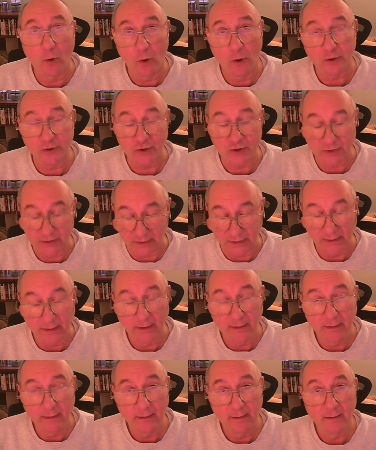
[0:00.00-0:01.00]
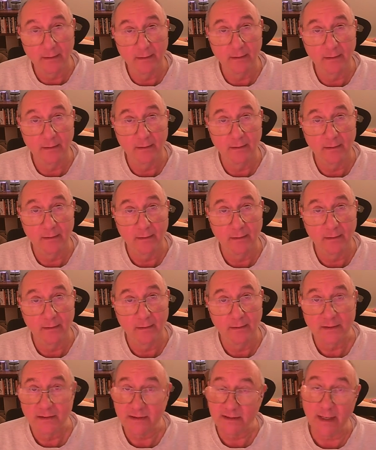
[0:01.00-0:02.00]
cautiously.
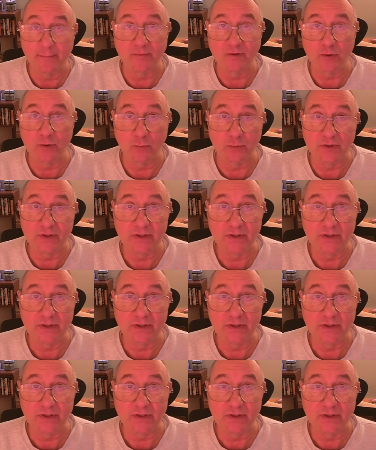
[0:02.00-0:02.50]
Samson was